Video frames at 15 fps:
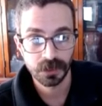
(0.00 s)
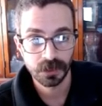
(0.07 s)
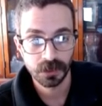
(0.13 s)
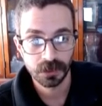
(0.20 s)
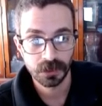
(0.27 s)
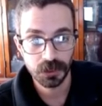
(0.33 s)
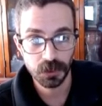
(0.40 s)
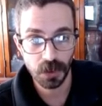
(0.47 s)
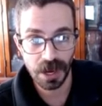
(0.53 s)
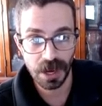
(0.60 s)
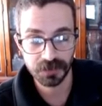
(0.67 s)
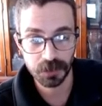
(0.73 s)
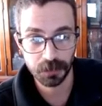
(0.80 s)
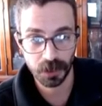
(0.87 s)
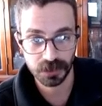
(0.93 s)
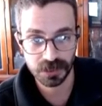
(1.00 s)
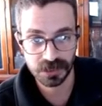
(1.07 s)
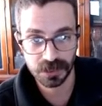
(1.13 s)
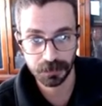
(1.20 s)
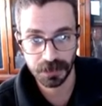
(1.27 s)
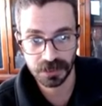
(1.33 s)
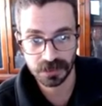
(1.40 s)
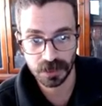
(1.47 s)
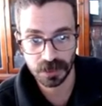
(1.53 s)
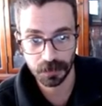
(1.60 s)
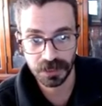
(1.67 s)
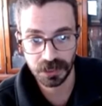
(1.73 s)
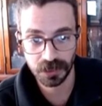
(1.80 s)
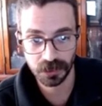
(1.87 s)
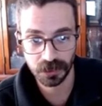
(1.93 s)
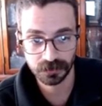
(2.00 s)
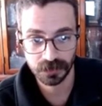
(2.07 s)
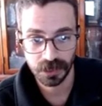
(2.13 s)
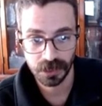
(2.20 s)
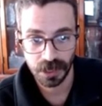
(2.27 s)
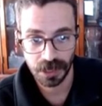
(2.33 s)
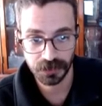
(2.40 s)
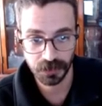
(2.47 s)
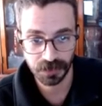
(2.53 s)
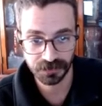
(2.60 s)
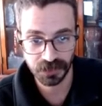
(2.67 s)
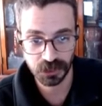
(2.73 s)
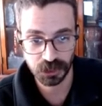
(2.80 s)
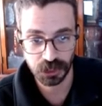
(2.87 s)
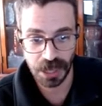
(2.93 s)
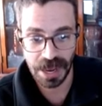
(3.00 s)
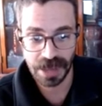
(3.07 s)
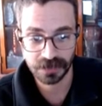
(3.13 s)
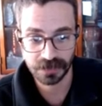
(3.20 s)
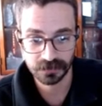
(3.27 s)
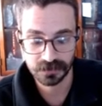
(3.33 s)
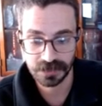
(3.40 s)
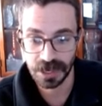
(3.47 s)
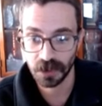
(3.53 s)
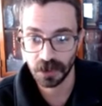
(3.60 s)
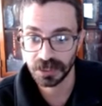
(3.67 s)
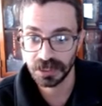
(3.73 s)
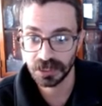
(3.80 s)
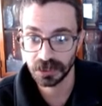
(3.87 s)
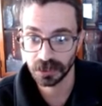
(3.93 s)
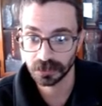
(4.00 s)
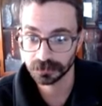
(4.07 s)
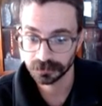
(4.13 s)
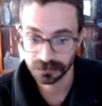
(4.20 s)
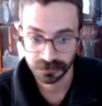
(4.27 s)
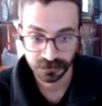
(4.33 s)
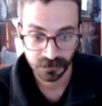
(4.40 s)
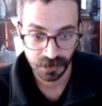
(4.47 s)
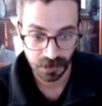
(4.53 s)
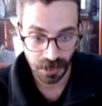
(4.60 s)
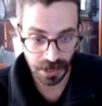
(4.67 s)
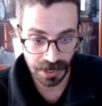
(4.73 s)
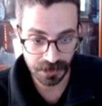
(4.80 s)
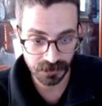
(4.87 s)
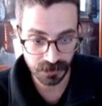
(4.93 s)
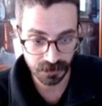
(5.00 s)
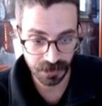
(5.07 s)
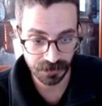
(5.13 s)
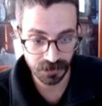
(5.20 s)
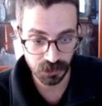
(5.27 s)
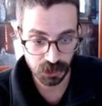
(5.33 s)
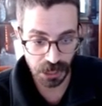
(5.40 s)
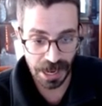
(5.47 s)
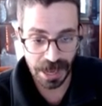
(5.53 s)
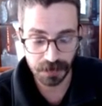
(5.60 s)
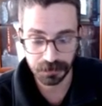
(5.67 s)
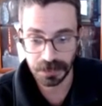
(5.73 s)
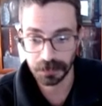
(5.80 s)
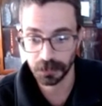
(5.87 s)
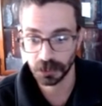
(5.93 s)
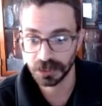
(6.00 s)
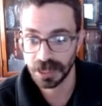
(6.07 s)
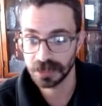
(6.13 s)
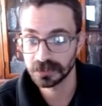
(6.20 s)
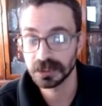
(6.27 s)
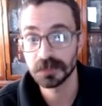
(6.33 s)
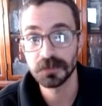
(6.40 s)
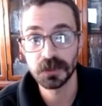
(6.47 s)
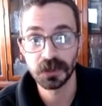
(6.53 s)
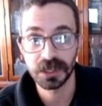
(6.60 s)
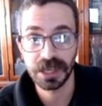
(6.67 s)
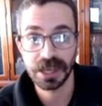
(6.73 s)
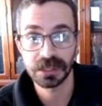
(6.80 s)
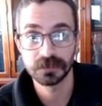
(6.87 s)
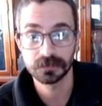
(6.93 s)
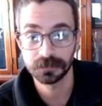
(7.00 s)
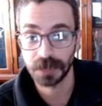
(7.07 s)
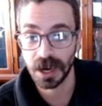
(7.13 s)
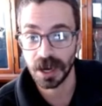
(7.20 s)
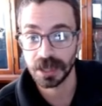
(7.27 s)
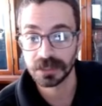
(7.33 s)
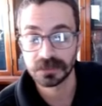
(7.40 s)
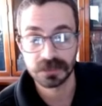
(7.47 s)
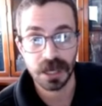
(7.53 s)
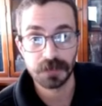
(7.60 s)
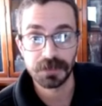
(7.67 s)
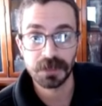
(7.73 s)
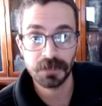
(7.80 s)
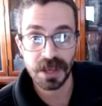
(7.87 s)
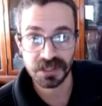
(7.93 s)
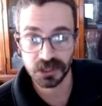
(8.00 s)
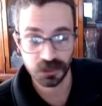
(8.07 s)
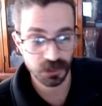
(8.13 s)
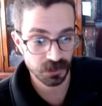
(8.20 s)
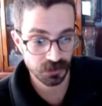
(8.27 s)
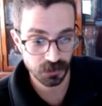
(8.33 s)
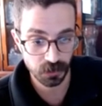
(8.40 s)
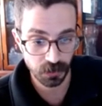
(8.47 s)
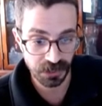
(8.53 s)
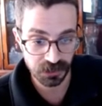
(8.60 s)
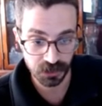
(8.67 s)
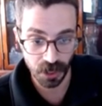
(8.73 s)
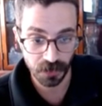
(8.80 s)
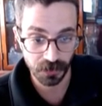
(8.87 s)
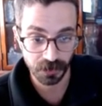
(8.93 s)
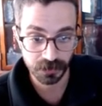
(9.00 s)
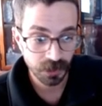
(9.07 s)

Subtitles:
You have the participants up here, and you have the chat down here. And in the chat, people can communicate by typing messages to each other.